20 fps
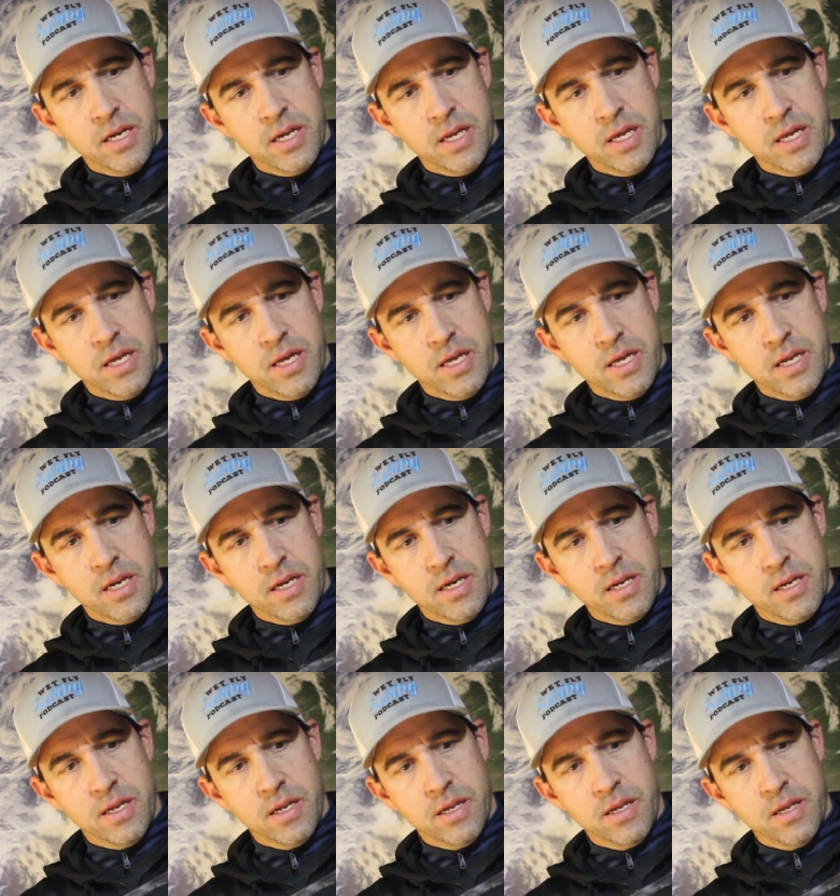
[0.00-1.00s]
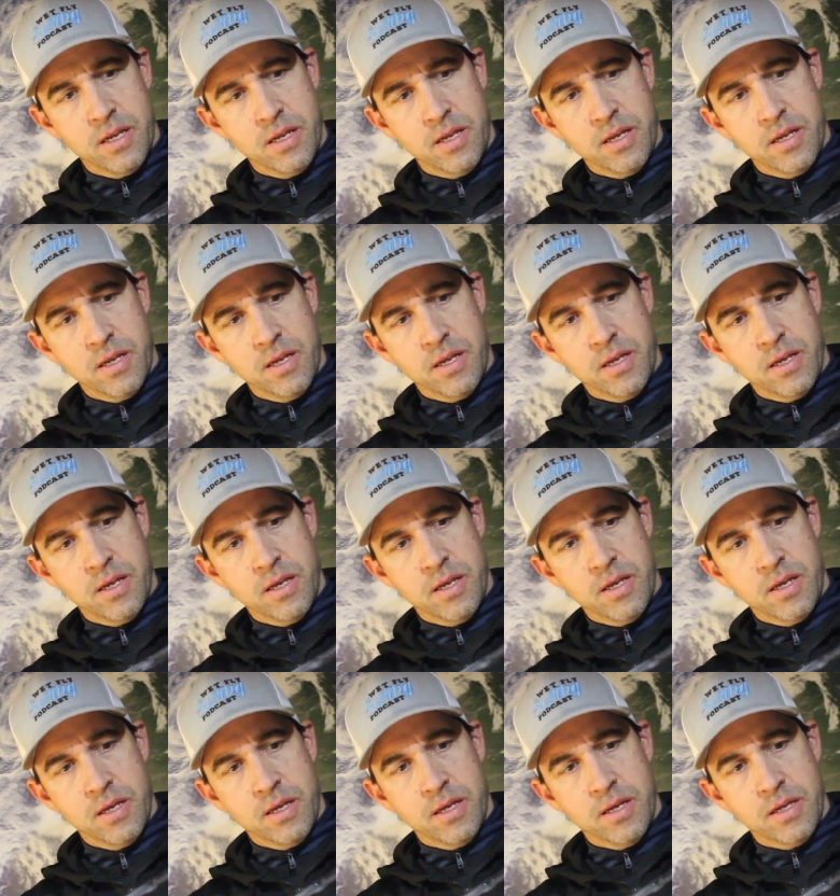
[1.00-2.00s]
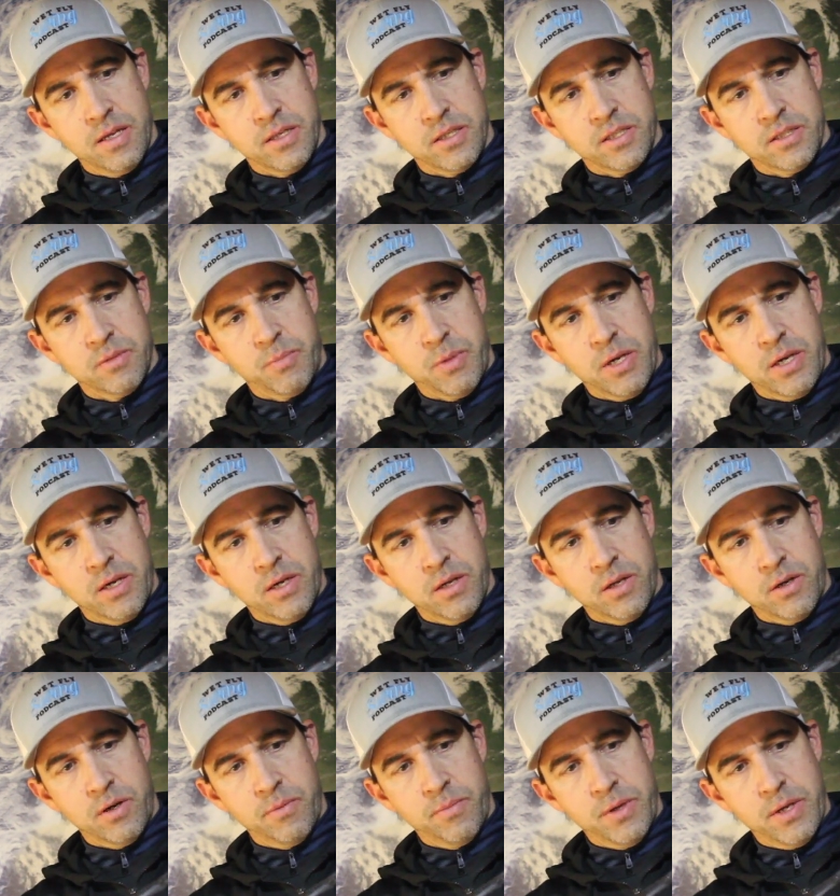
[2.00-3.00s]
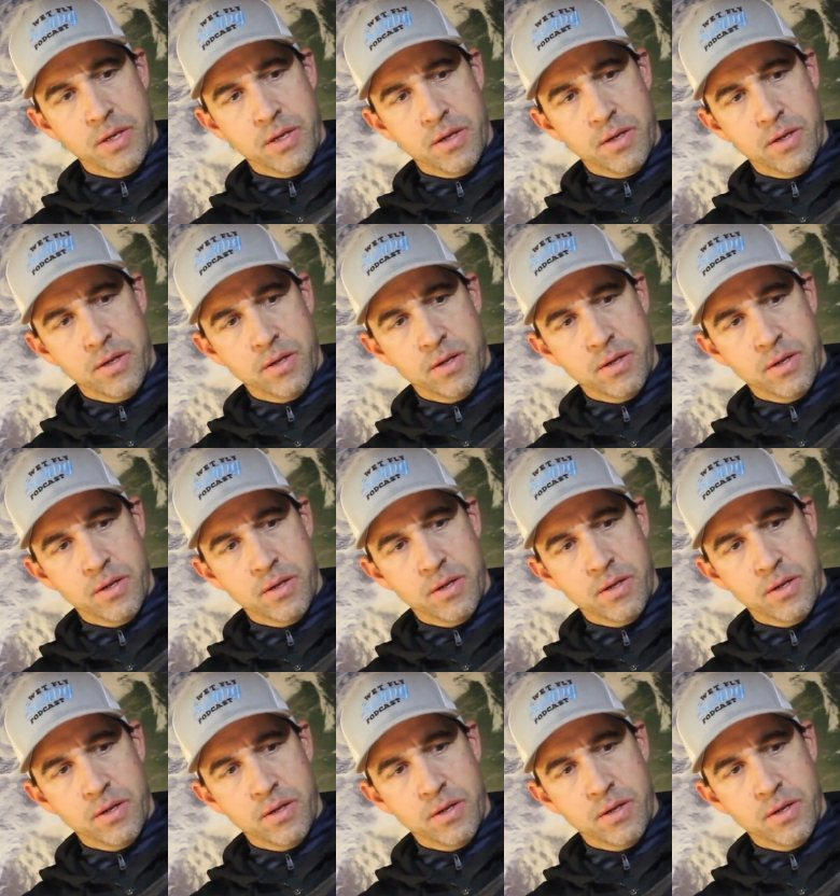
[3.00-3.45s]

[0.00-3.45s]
and spin it a little bit.